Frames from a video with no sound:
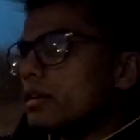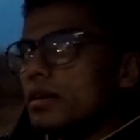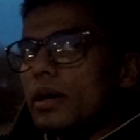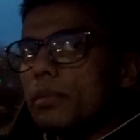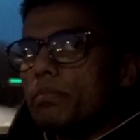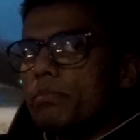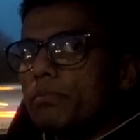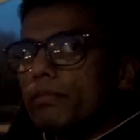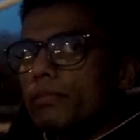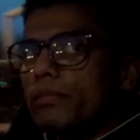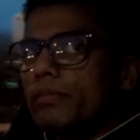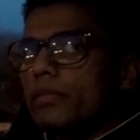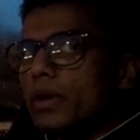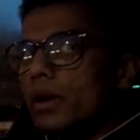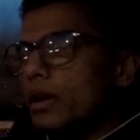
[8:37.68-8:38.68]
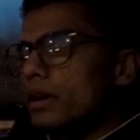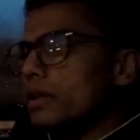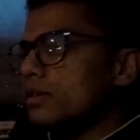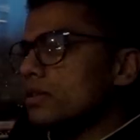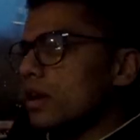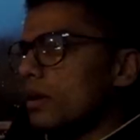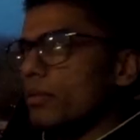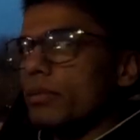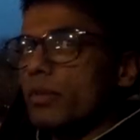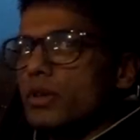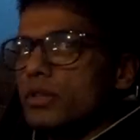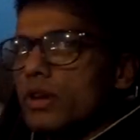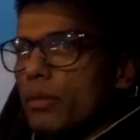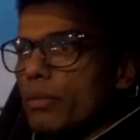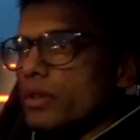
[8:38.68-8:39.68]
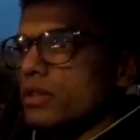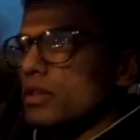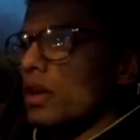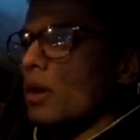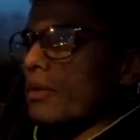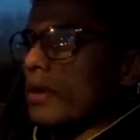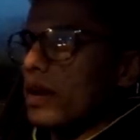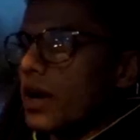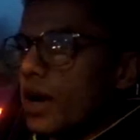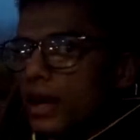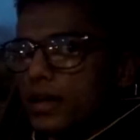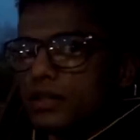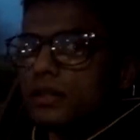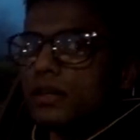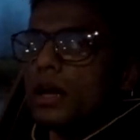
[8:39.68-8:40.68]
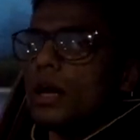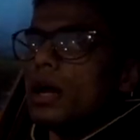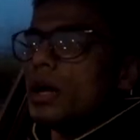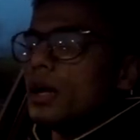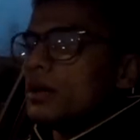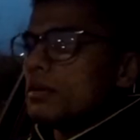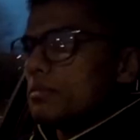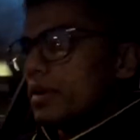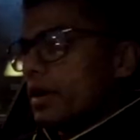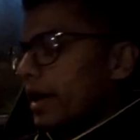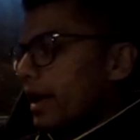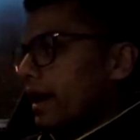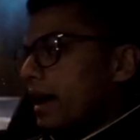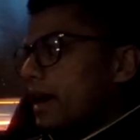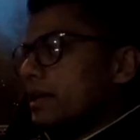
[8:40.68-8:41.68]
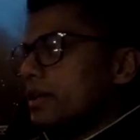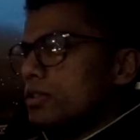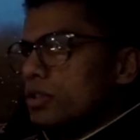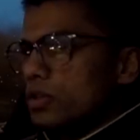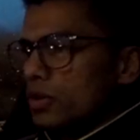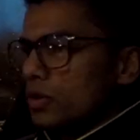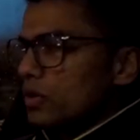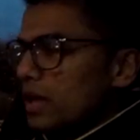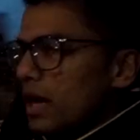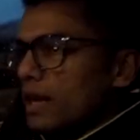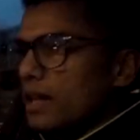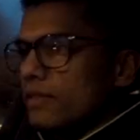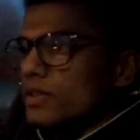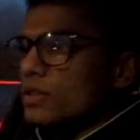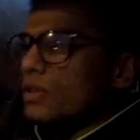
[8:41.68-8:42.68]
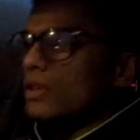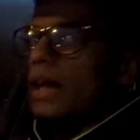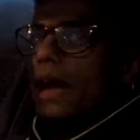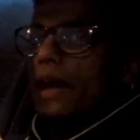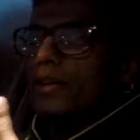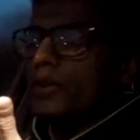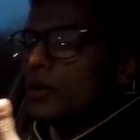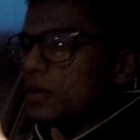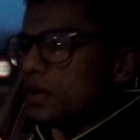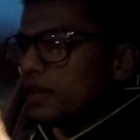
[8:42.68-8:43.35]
Nope. It is coming. It's coming slowly, guys. But yeah, I need to do that. Even today at uni,